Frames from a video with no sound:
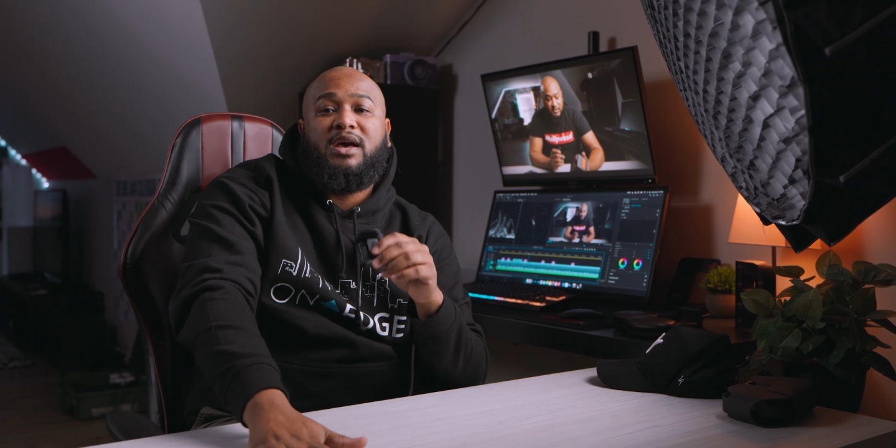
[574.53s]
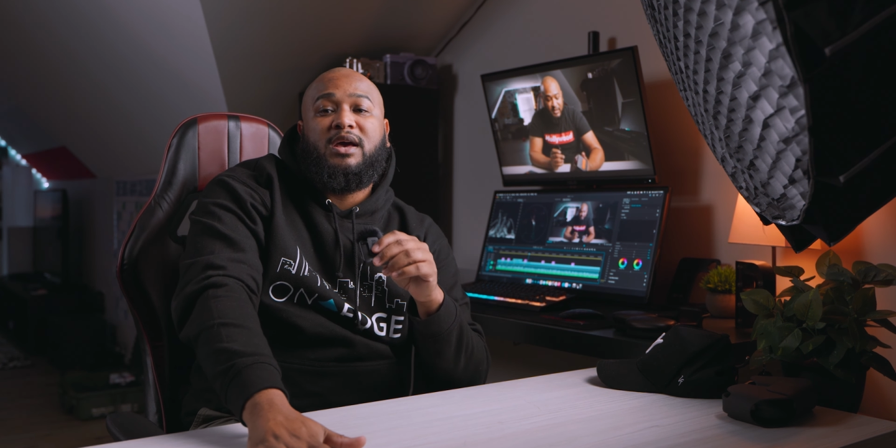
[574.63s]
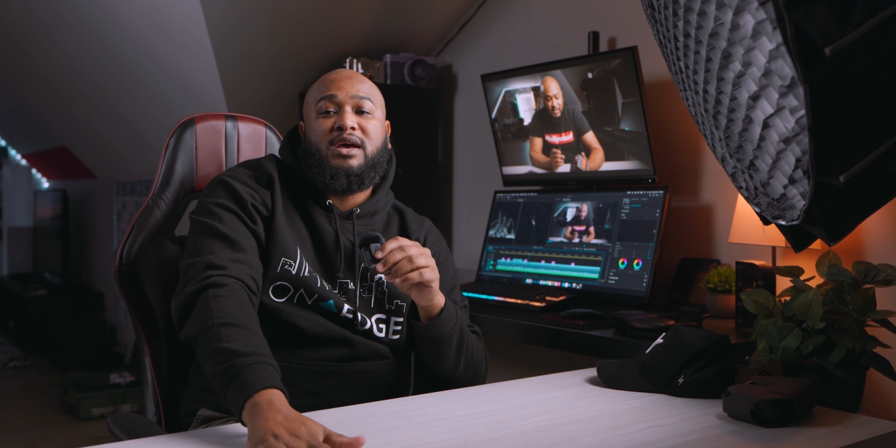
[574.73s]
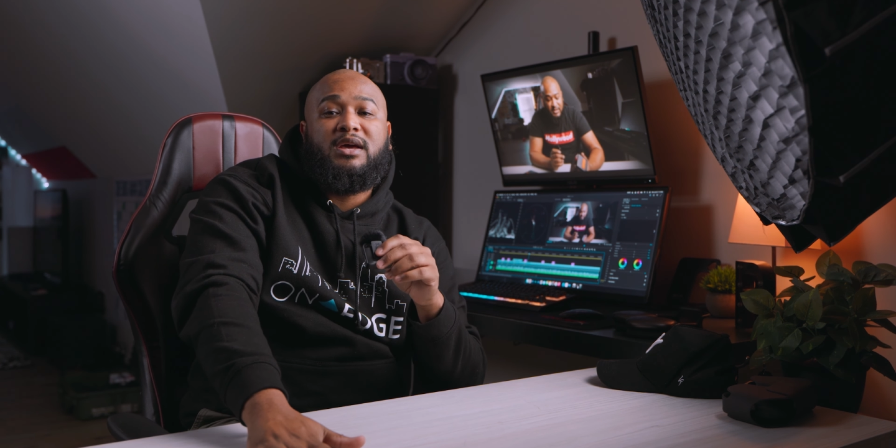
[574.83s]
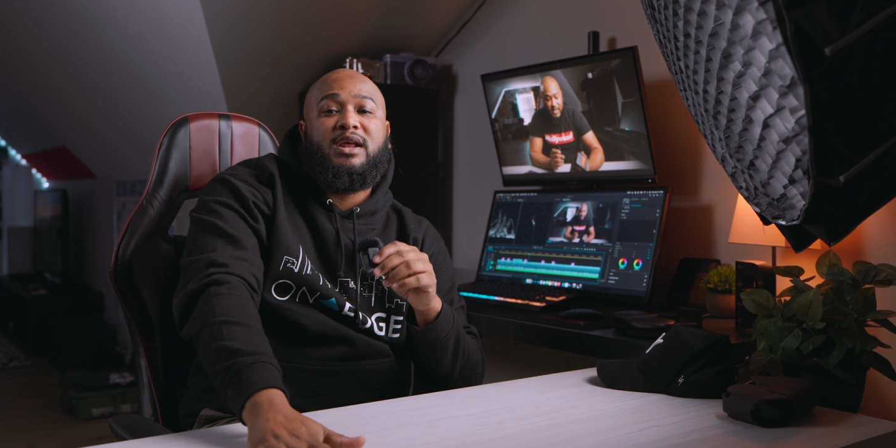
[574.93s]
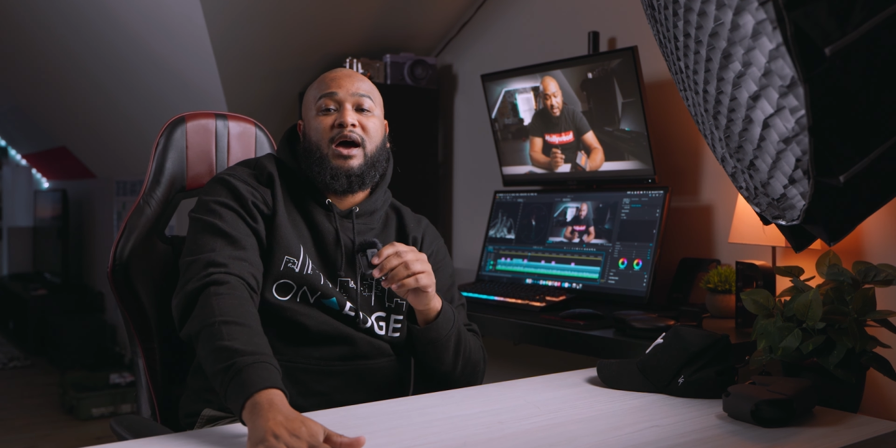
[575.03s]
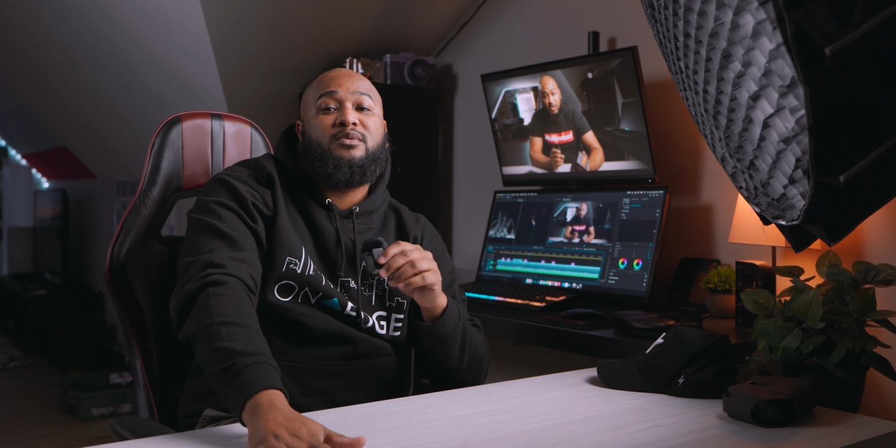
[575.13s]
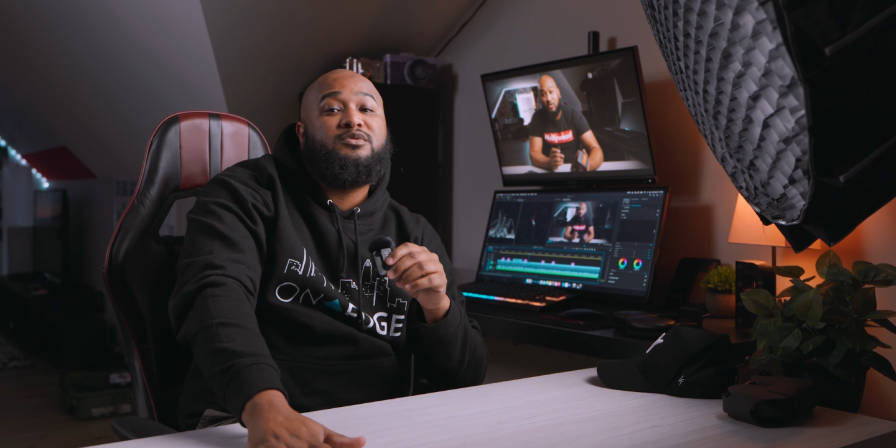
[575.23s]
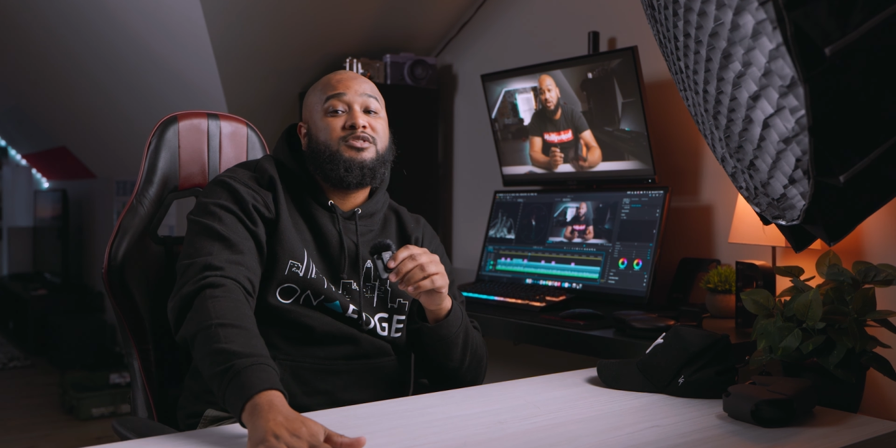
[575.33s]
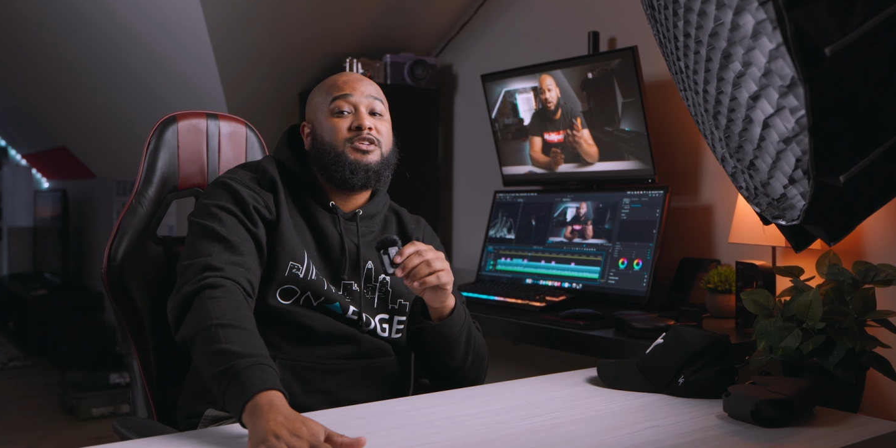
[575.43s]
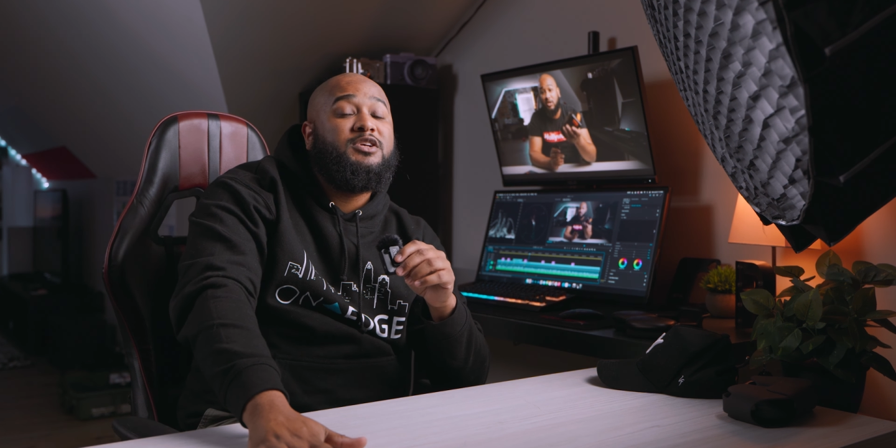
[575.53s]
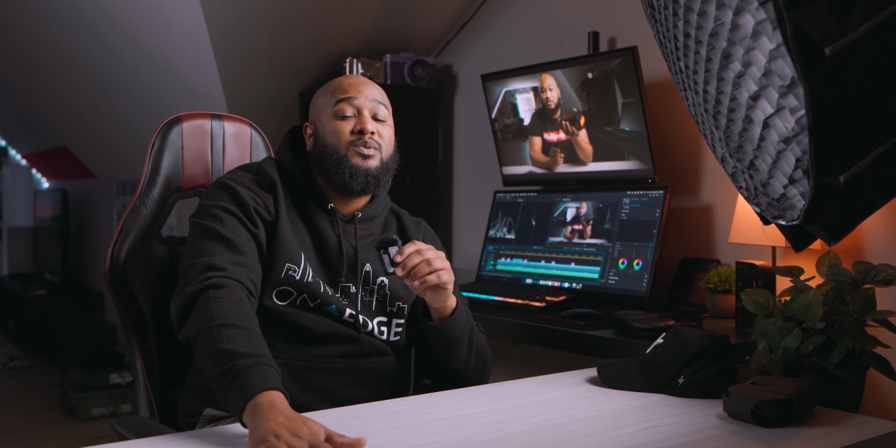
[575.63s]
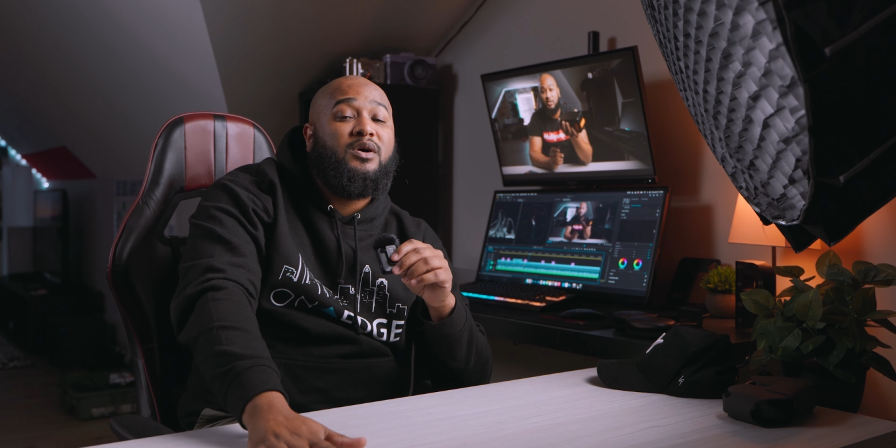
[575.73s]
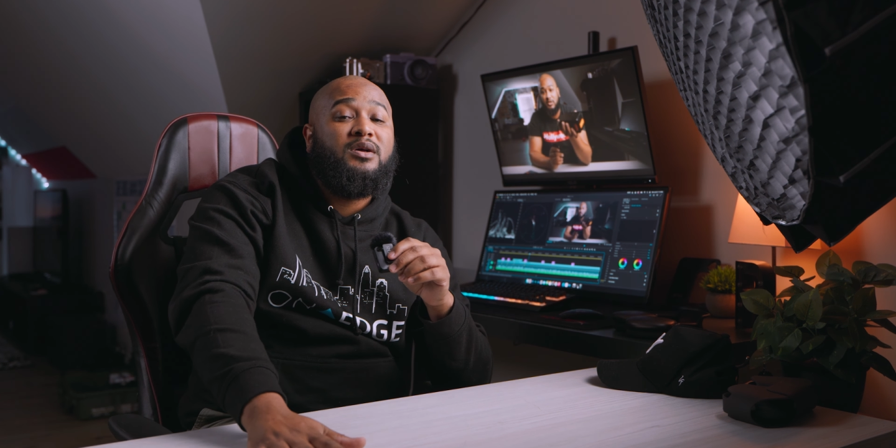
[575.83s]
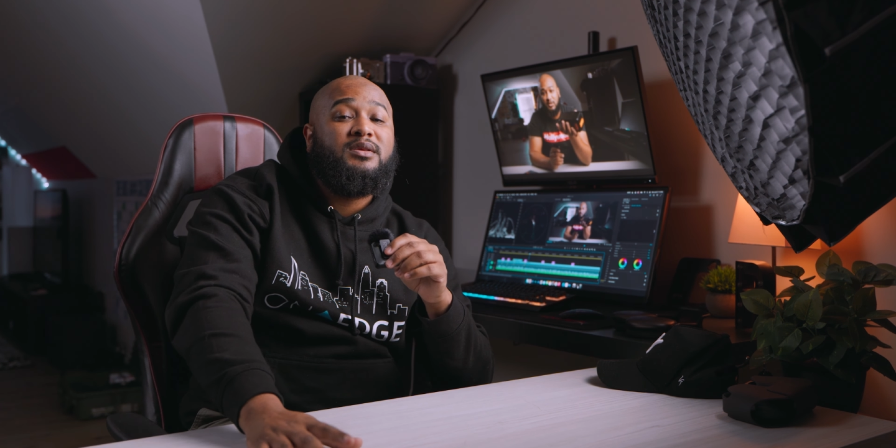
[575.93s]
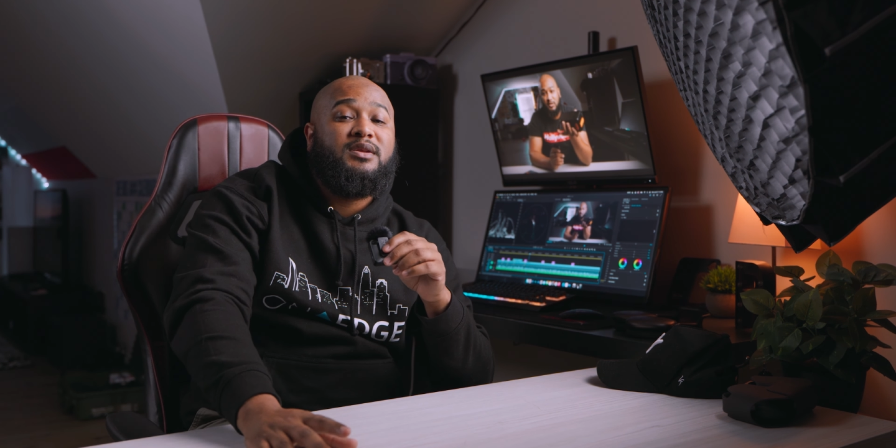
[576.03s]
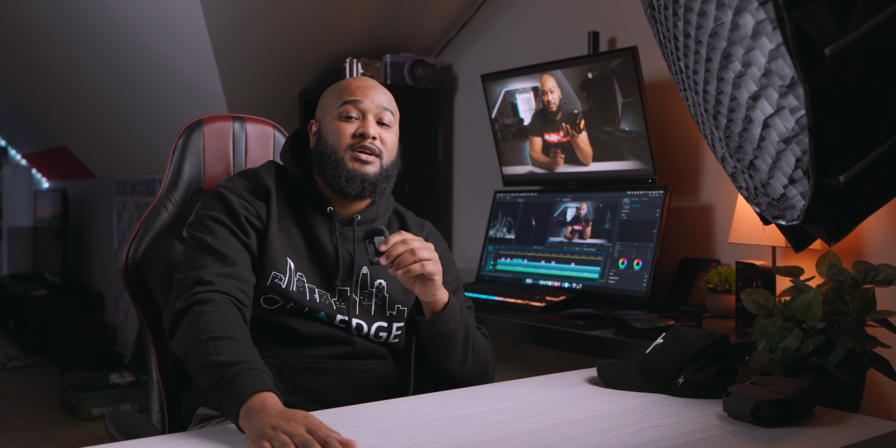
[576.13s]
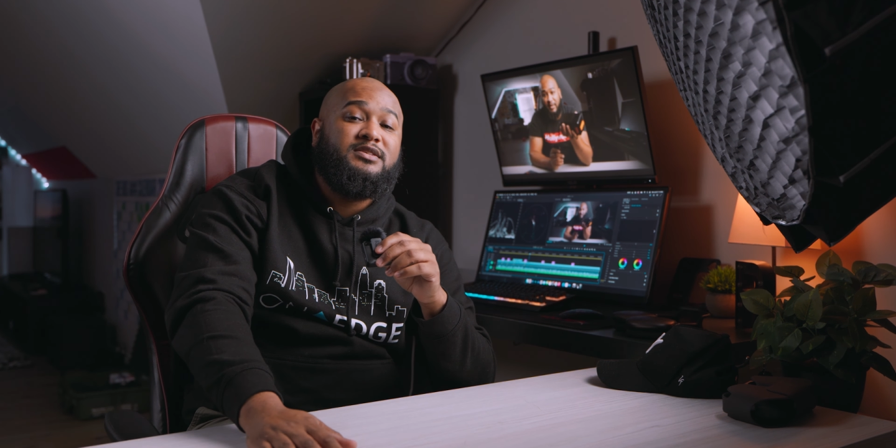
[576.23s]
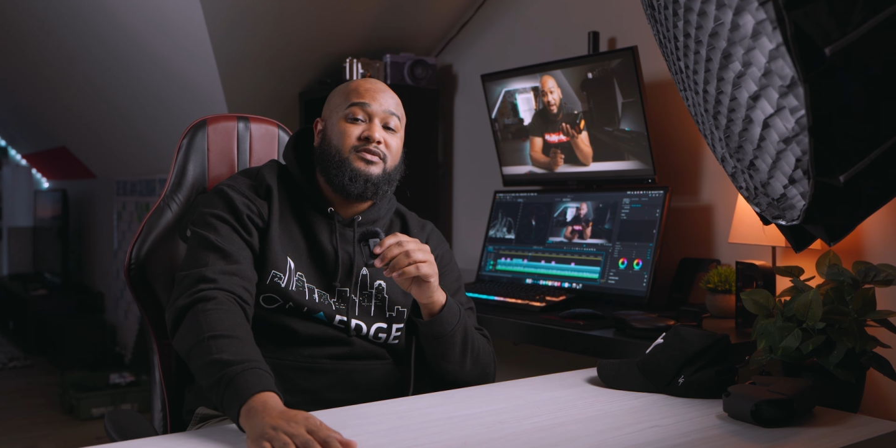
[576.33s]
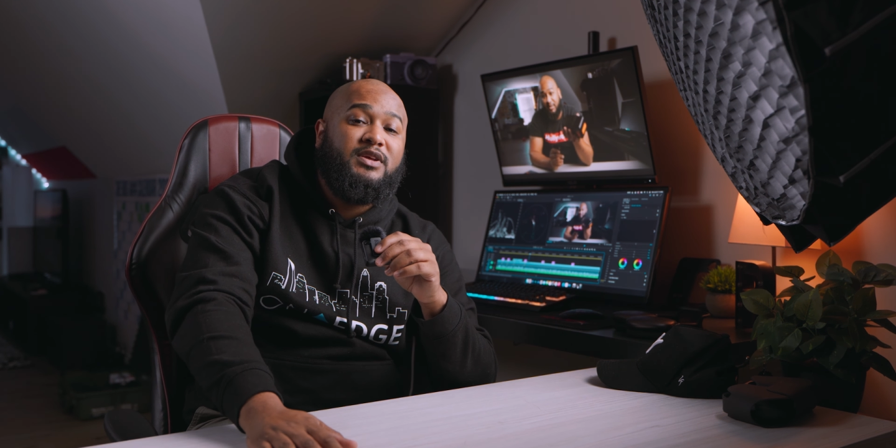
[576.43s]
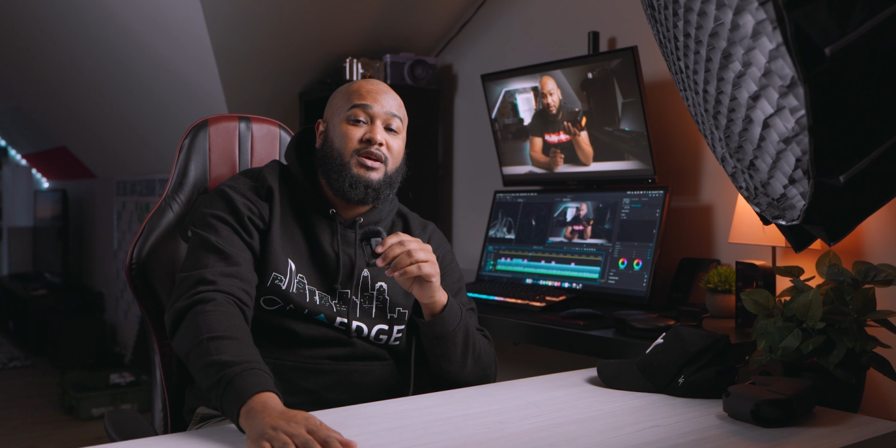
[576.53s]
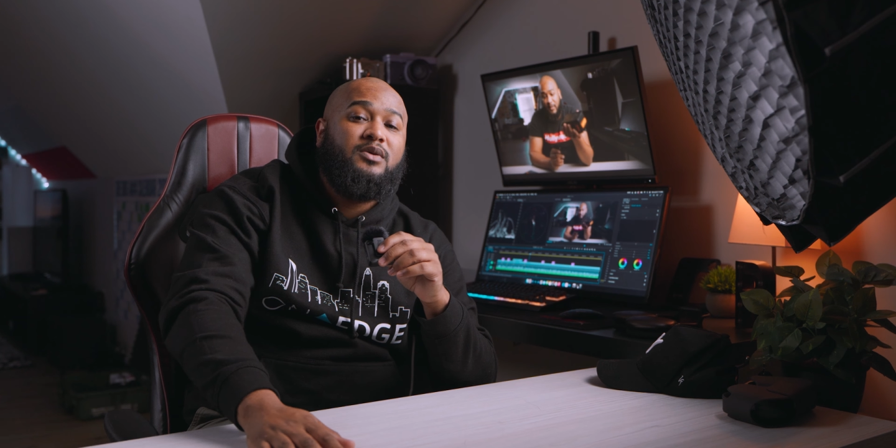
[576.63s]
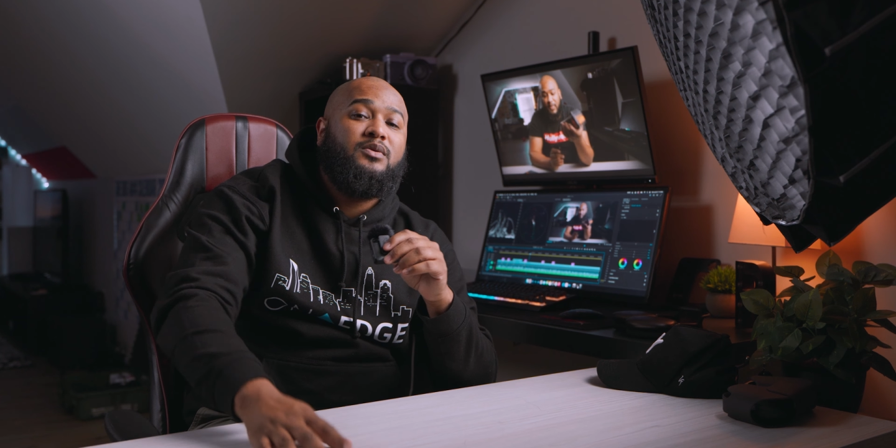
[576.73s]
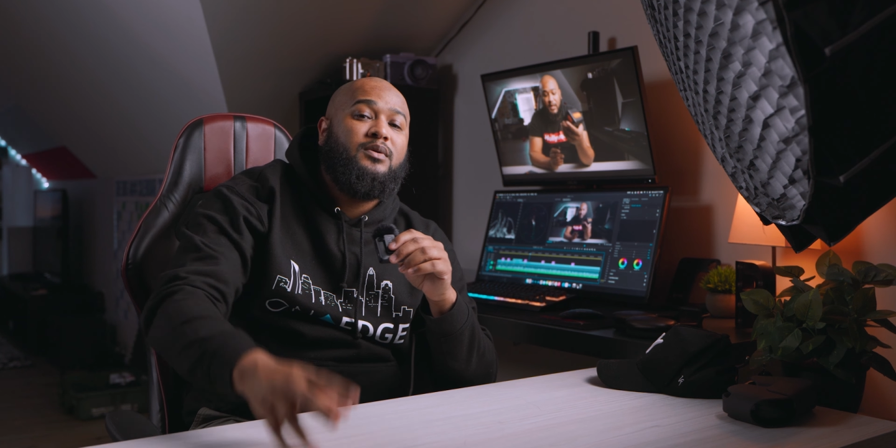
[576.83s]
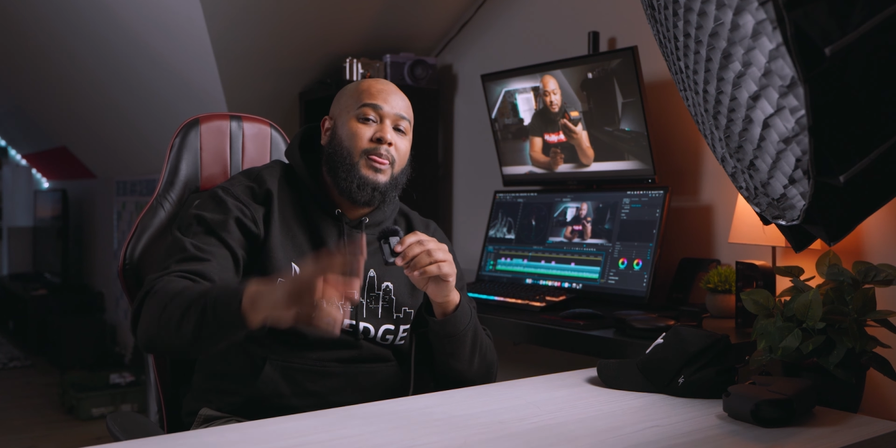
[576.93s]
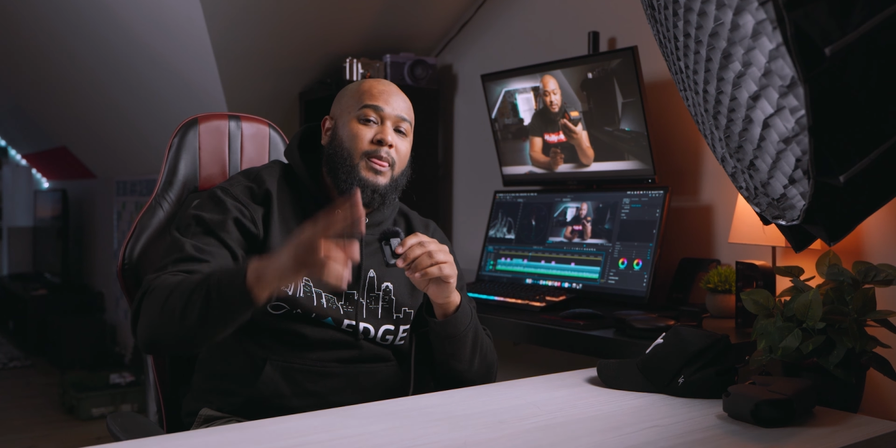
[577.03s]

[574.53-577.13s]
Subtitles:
and I will see you all in the next video.